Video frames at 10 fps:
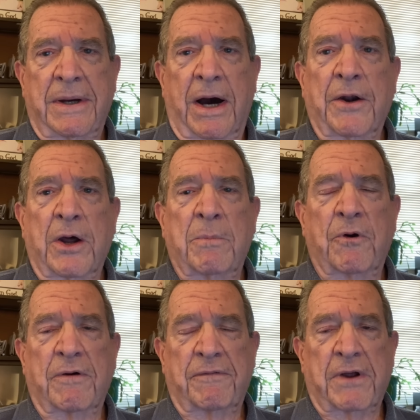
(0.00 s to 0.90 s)
a
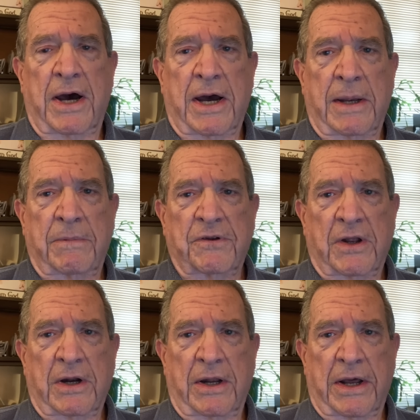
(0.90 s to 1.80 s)
number of times
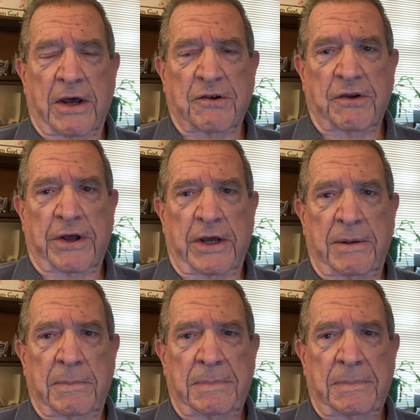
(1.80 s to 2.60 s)
in the last day,